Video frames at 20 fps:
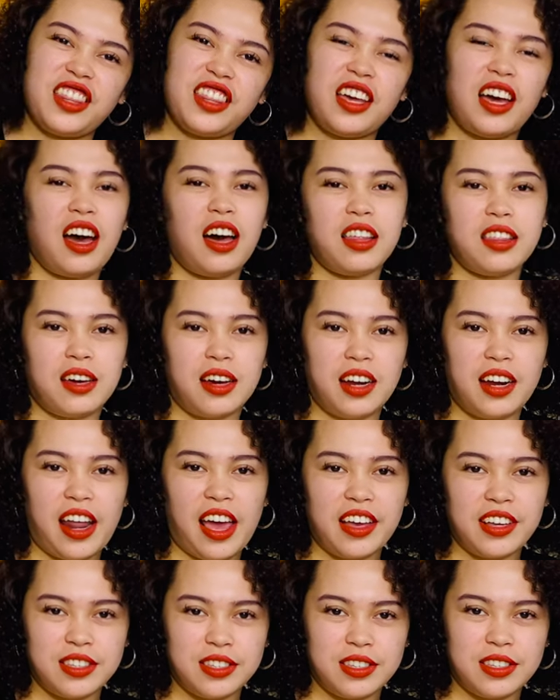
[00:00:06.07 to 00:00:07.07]
other
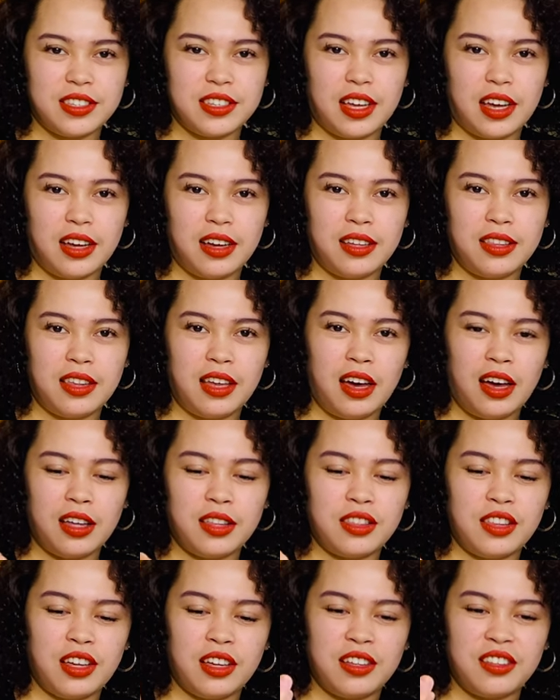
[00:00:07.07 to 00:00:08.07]
next, the,
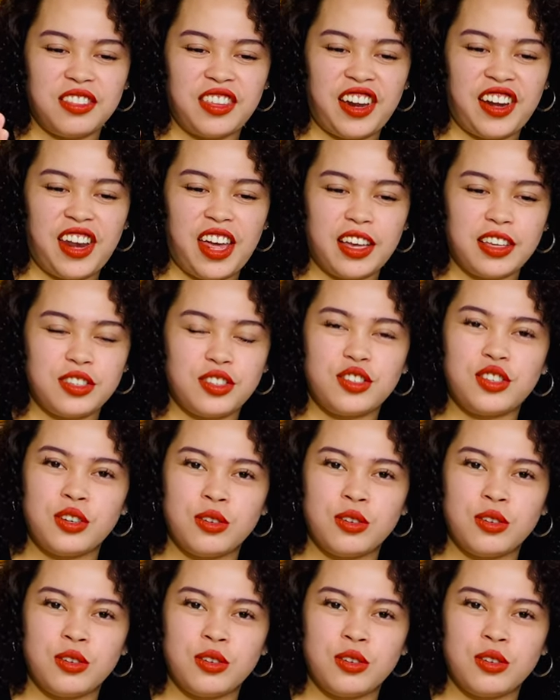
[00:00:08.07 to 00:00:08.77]
the, the next two